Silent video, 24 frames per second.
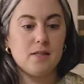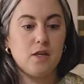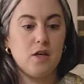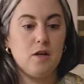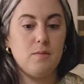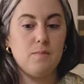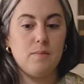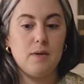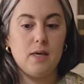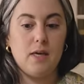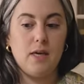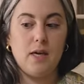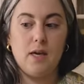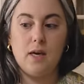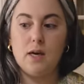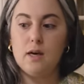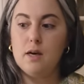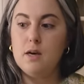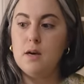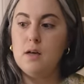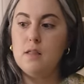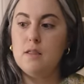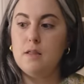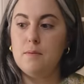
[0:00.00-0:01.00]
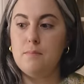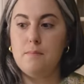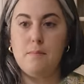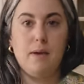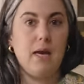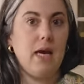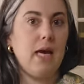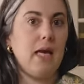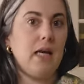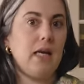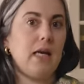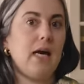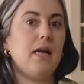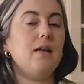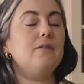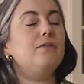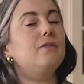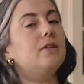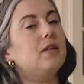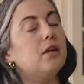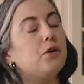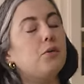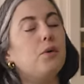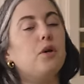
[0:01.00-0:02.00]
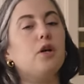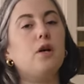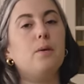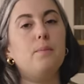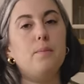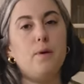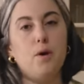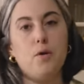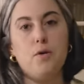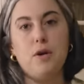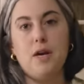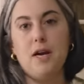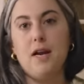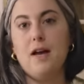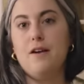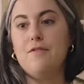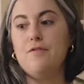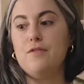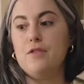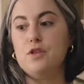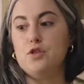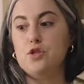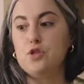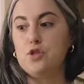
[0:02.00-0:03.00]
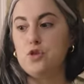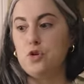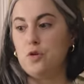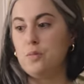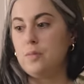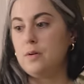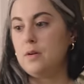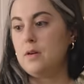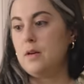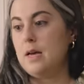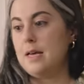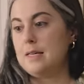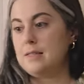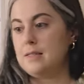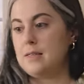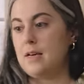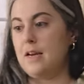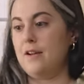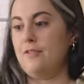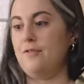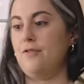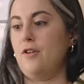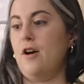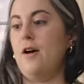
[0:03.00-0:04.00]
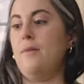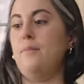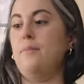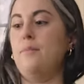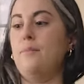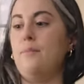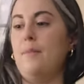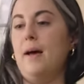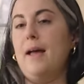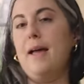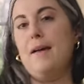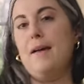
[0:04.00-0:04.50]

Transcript: gonna be the main kind of liquid component of the soup, aside from my